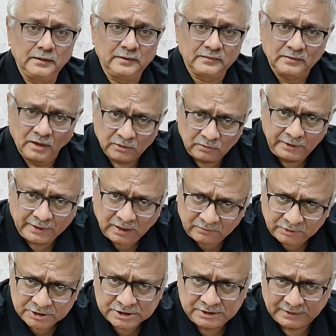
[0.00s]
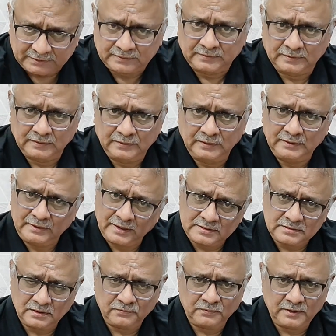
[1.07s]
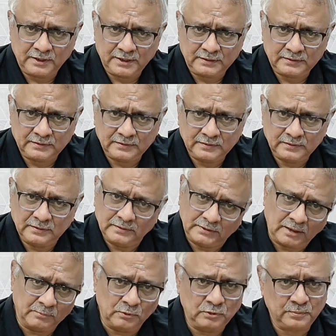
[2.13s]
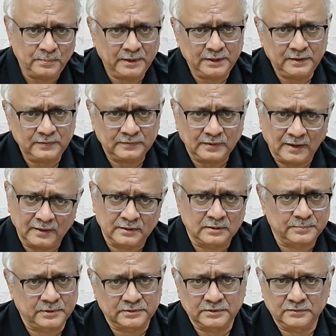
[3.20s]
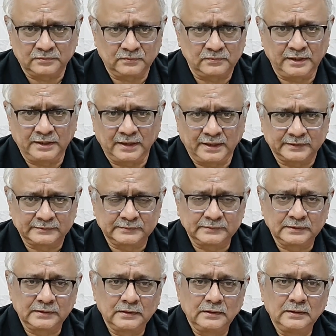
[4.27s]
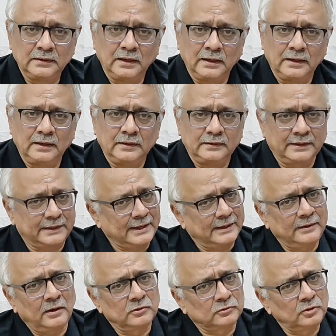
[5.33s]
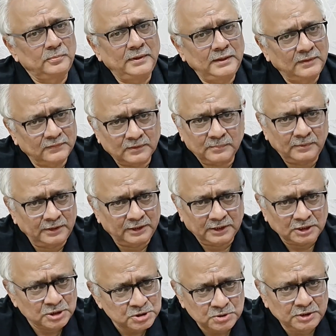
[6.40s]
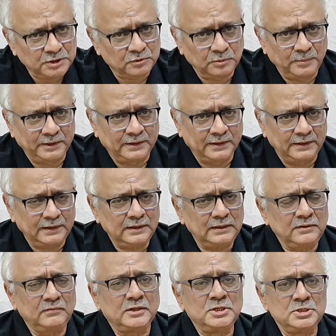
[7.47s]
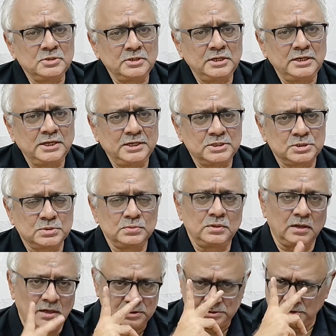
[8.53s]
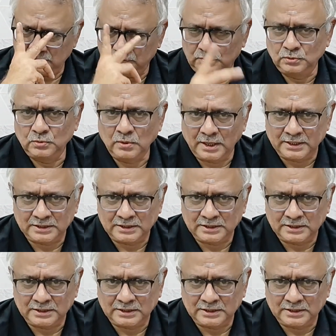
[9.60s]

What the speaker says: this not only covers death. In case of a death, the amount paid is 100%, 15 lakhs. There can also be disability, injury could be there, and if the injury leads to loss of 2